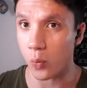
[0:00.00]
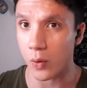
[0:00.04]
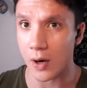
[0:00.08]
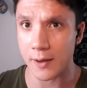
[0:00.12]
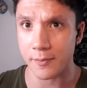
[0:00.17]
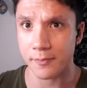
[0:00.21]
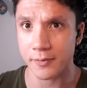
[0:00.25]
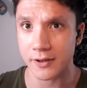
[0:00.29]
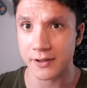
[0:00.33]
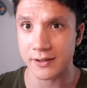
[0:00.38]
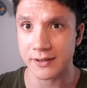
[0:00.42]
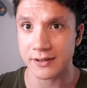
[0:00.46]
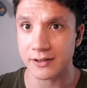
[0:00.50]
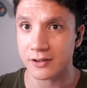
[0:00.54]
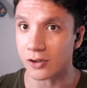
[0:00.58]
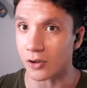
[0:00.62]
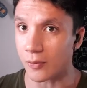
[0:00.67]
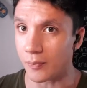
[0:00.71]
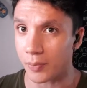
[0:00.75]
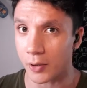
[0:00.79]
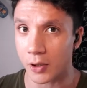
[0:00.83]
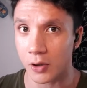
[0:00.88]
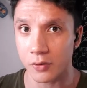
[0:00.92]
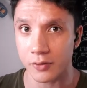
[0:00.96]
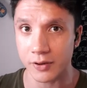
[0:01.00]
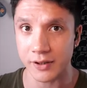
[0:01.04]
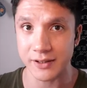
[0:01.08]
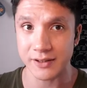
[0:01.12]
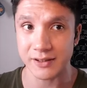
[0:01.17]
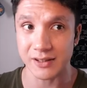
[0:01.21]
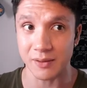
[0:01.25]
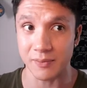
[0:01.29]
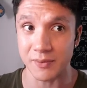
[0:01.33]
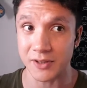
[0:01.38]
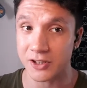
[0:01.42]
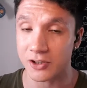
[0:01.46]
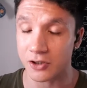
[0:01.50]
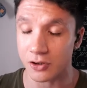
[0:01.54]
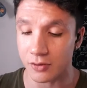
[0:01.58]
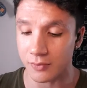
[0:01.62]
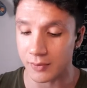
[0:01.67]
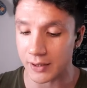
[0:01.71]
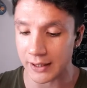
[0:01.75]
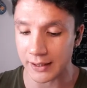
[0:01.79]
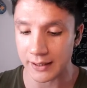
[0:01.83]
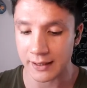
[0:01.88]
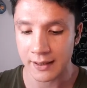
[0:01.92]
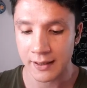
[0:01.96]
weapons, components, I'm
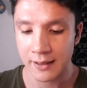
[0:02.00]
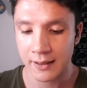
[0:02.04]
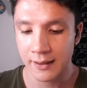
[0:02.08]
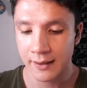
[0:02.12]
assuming,